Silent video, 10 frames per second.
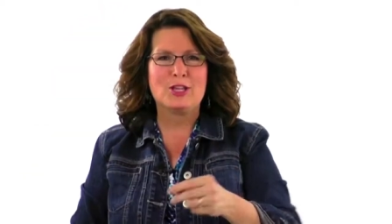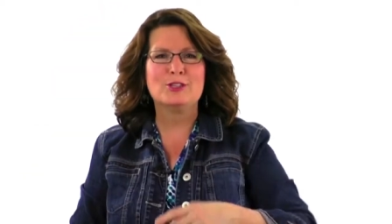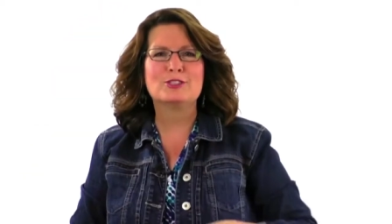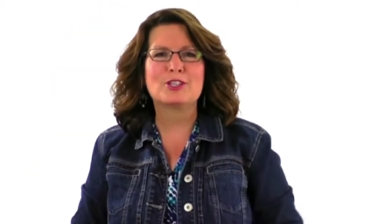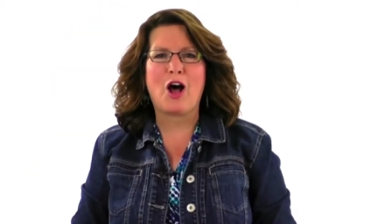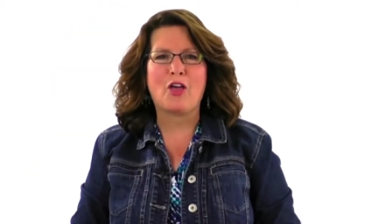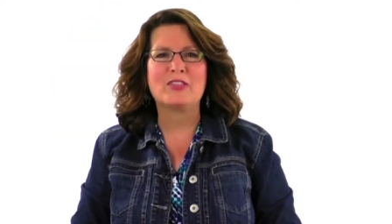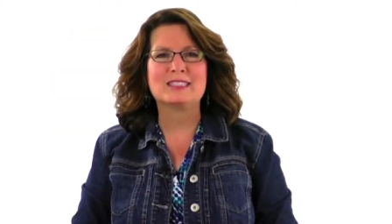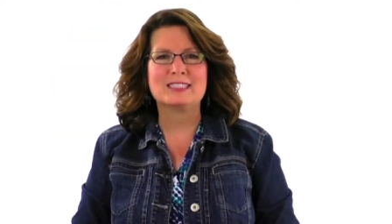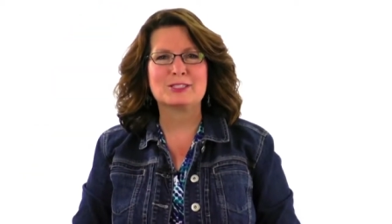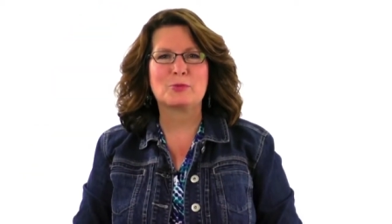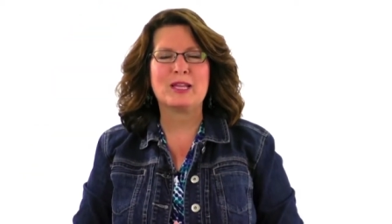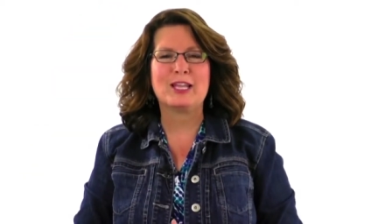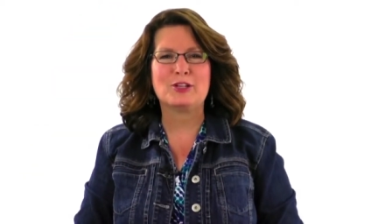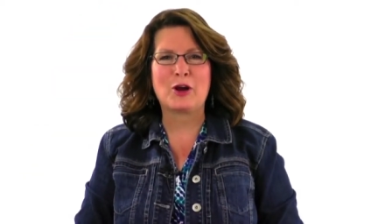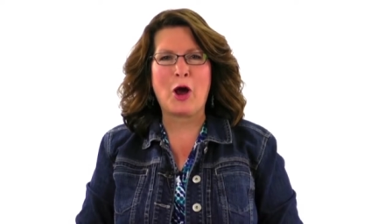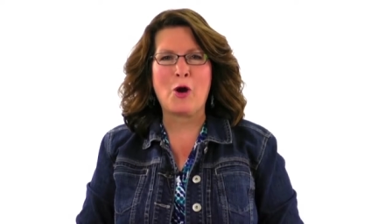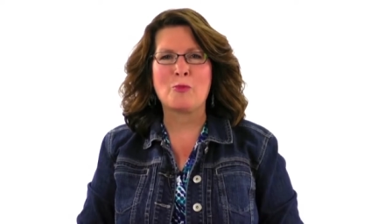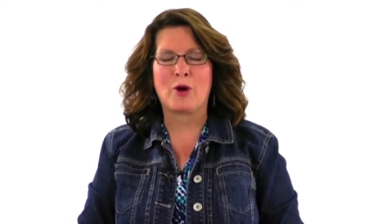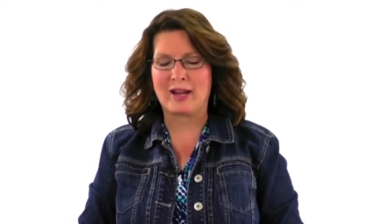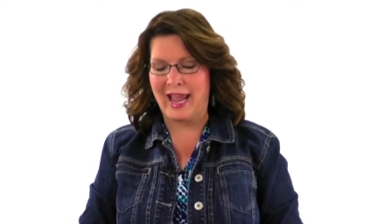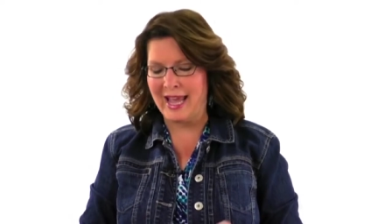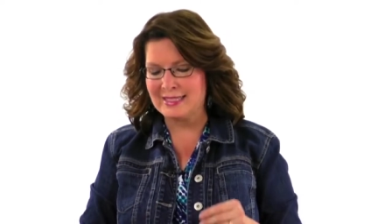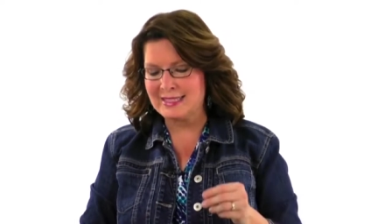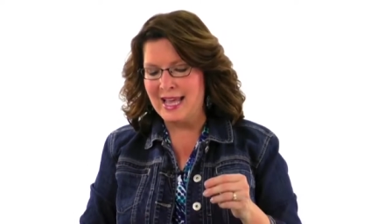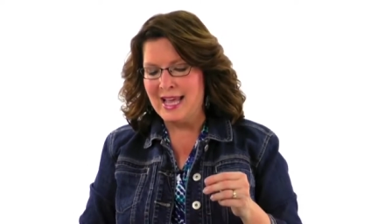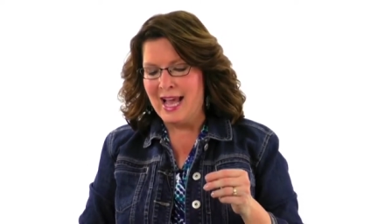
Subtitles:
You saw this week in your homework as